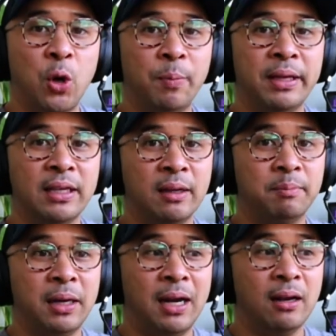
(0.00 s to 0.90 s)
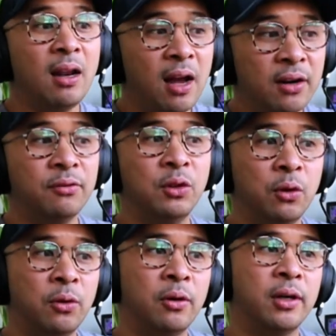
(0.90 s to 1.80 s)
opened a lot of
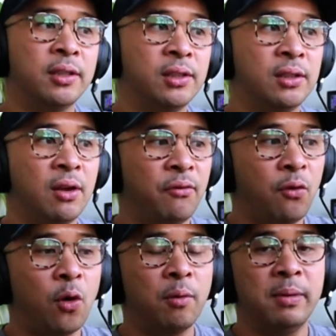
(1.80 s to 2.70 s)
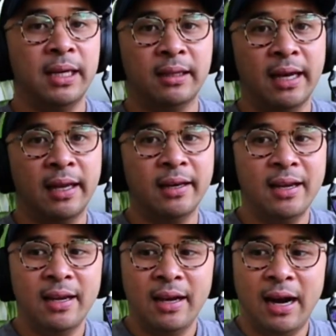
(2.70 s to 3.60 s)
doors for me that
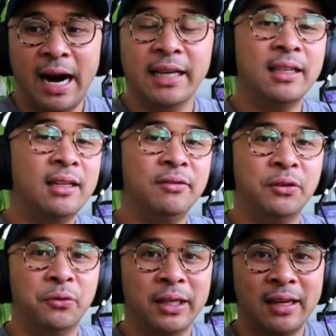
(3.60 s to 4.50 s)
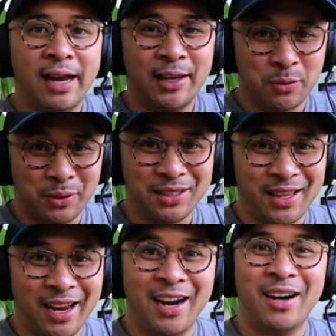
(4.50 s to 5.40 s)
I didn't even realize was
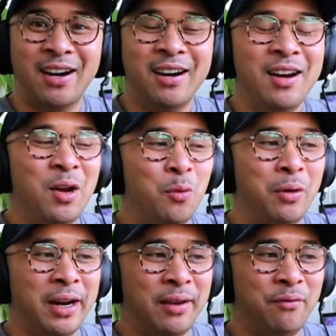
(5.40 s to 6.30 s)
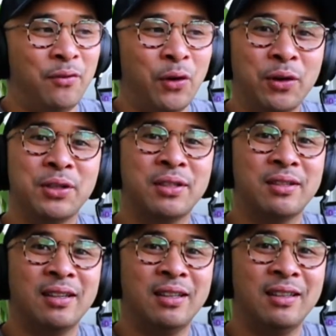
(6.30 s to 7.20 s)
there when I
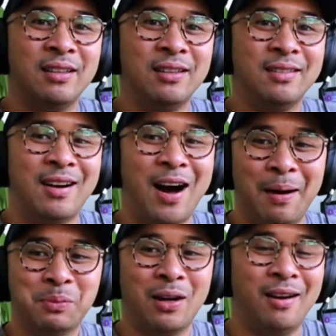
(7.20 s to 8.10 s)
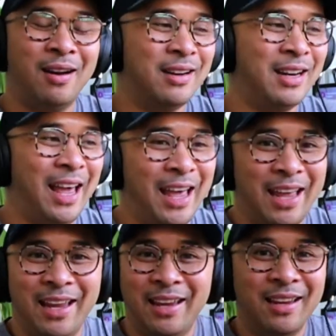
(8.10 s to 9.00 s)
first hopped on
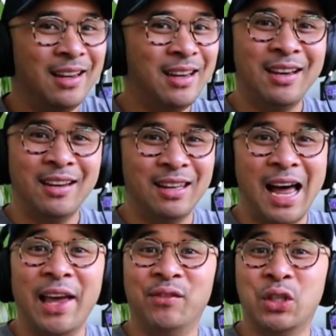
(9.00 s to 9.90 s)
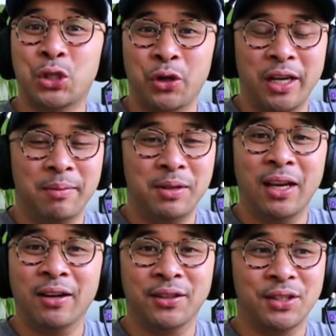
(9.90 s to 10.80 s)
a live stream
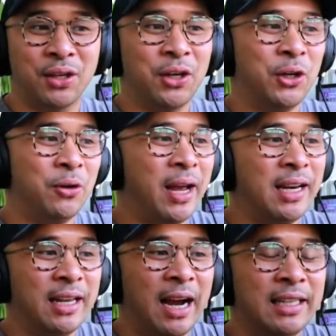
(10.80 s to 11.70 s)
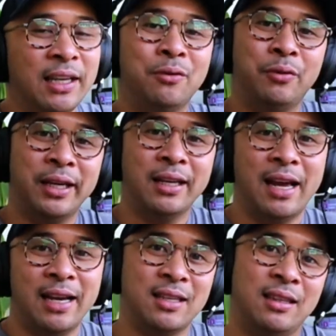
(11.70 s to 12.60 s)
years ago. And I didn't
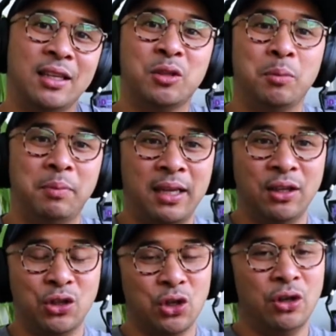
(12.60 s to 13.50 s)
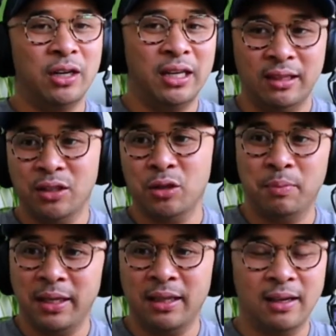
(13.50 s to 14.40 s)
realize that this would be the journey and this would
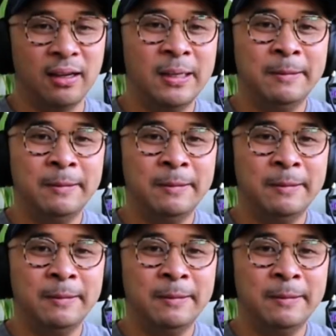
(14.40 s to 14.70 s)
be the